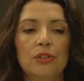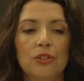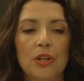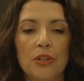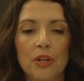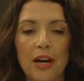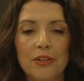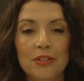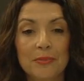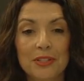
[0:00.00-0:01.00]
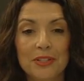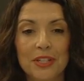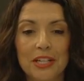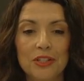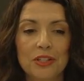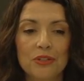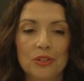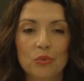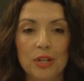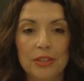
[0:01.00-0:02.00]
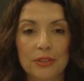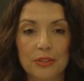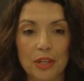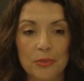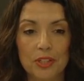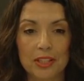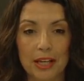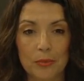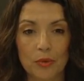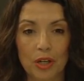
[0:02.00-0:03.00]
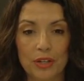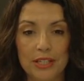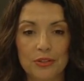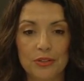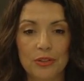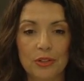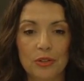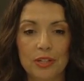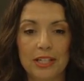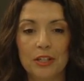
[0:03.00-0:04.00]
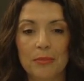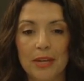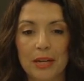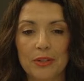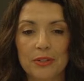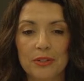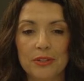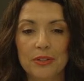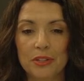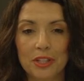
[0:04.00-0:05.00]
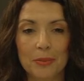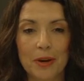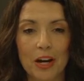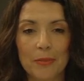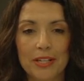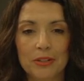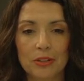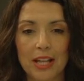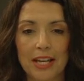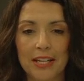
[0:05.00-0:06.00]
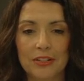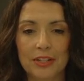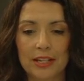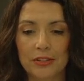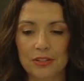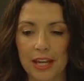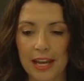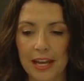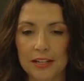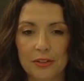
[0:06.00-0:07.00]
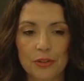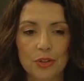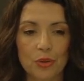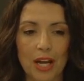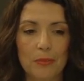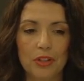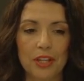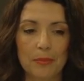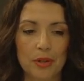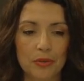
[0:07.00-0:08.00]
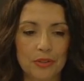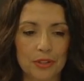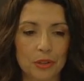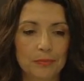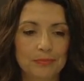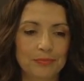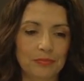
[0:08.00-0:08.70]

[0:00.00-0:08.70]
So there are some distinctions in what the subject librarians do in comparison to the departmental liaisons, and I'll describe what they both do.